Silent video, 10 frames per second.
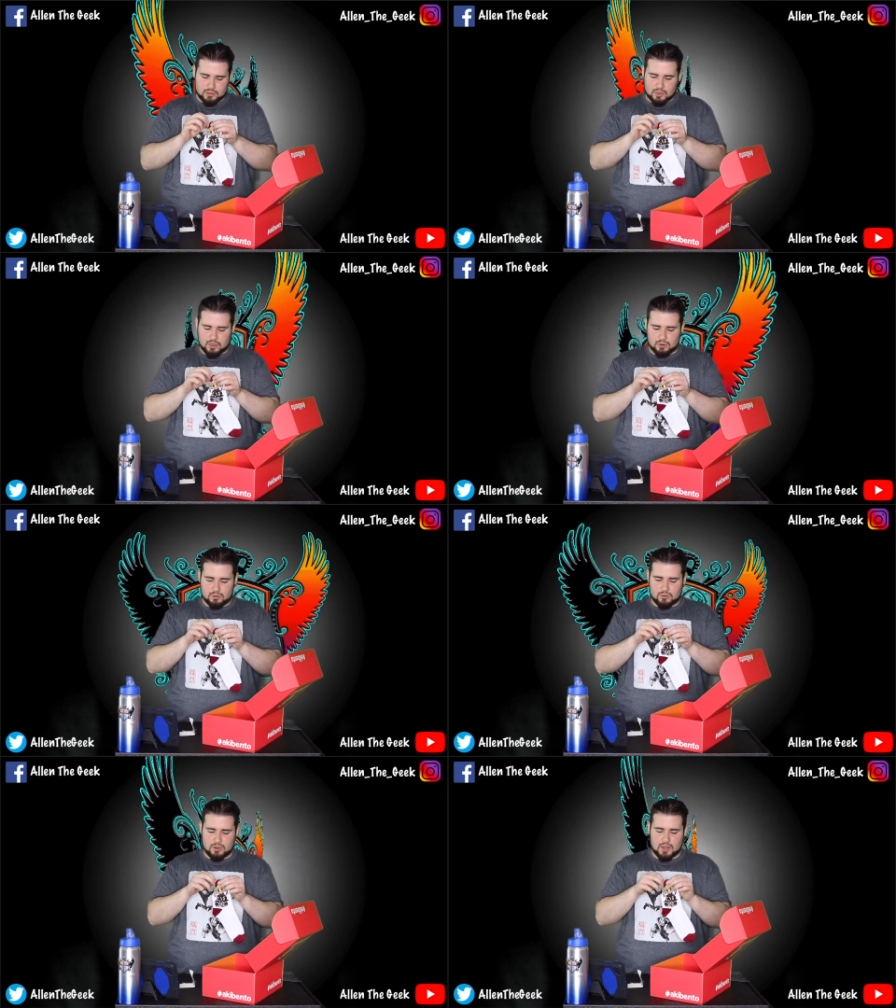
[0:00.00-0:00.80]
know
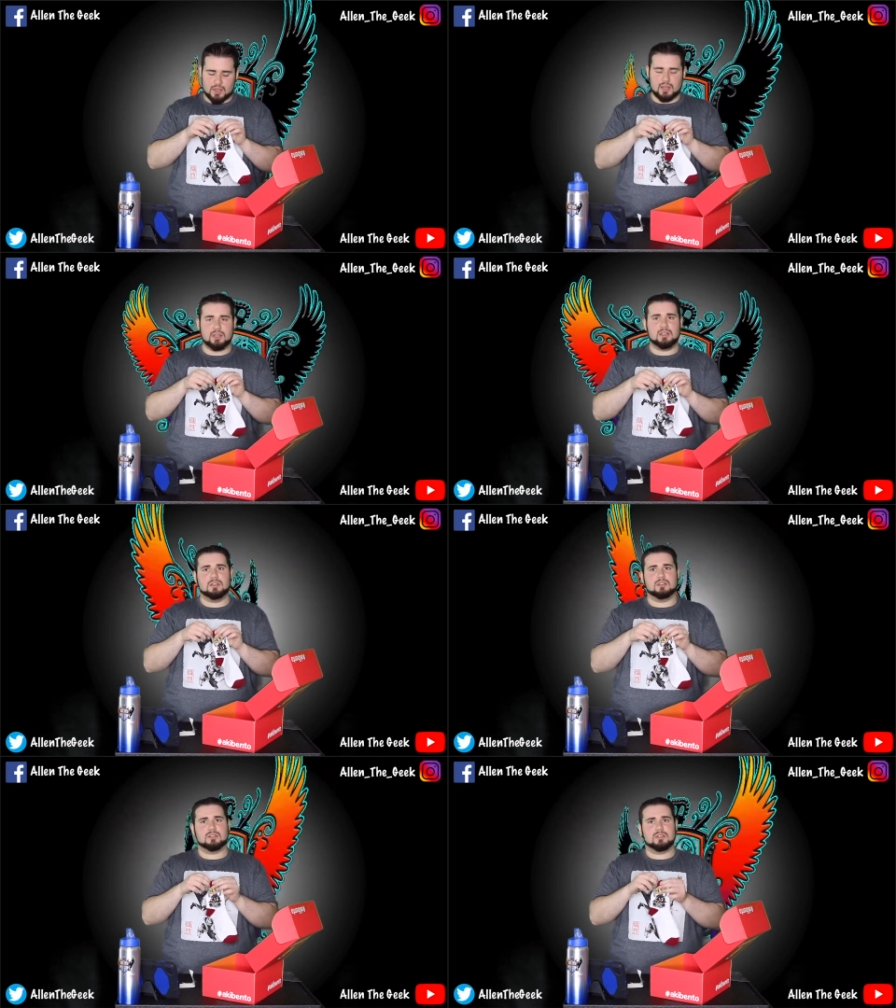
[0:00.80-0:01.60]
I get
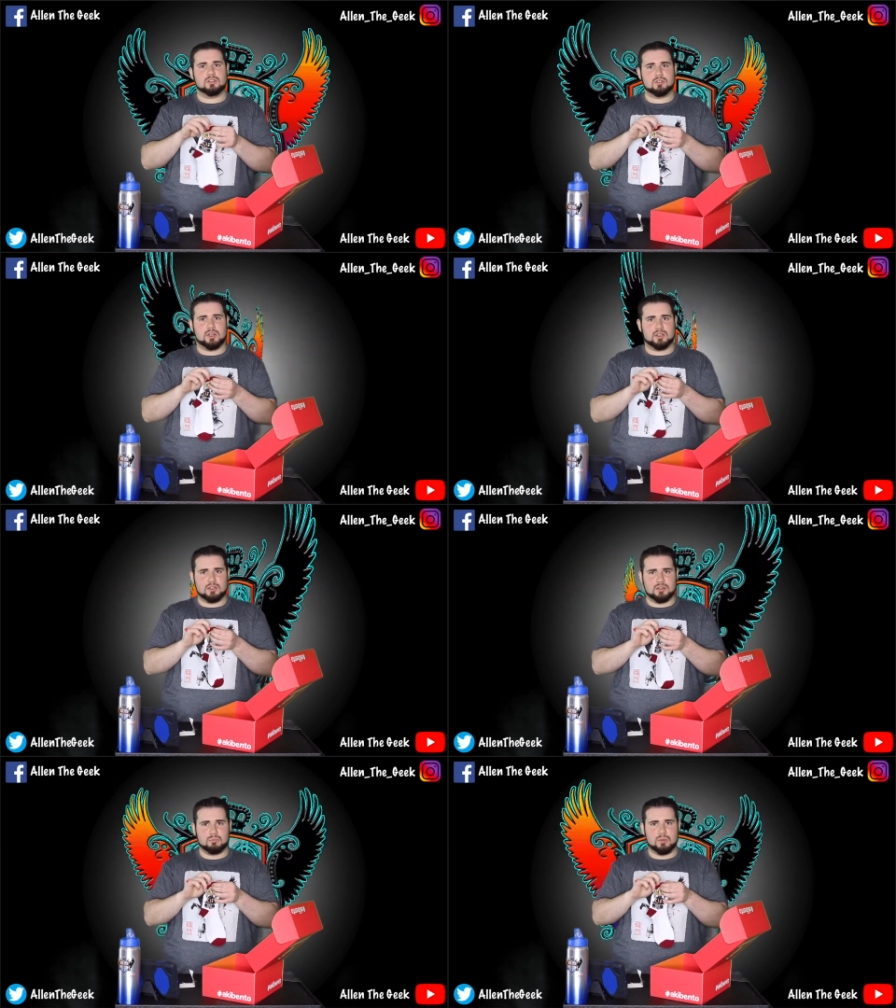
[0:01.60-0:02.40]
easily
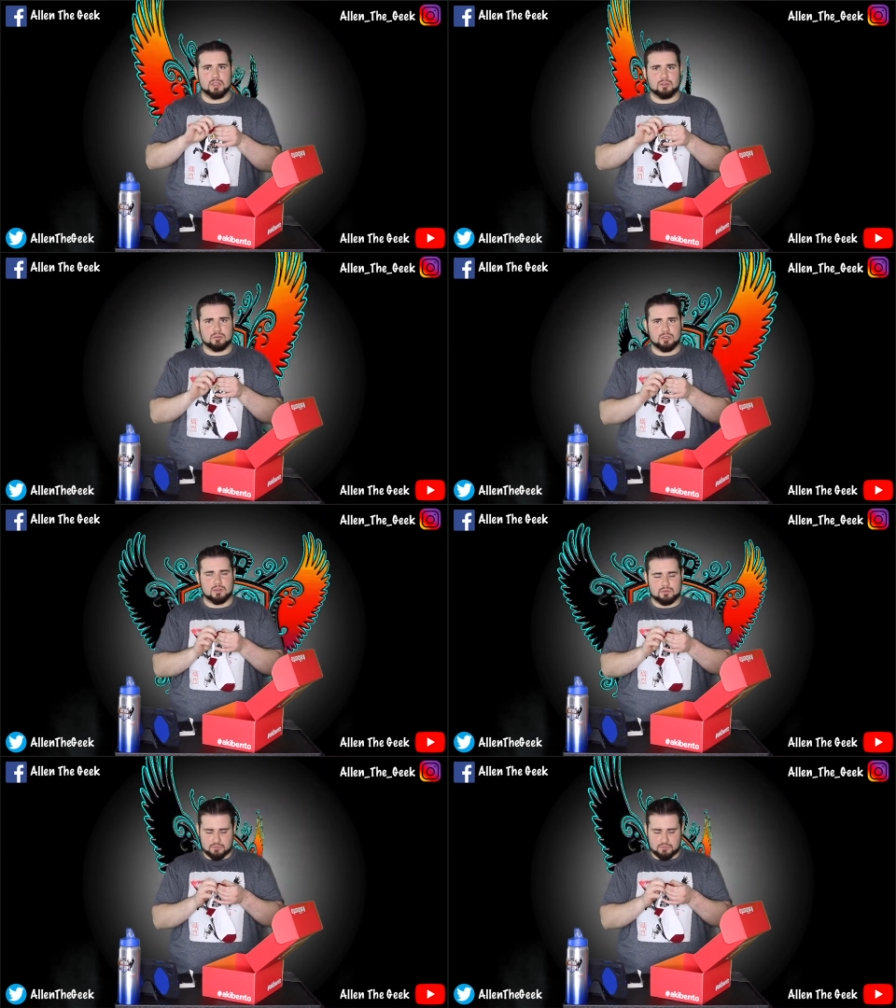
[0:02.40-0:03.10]
distracted by cute stuff.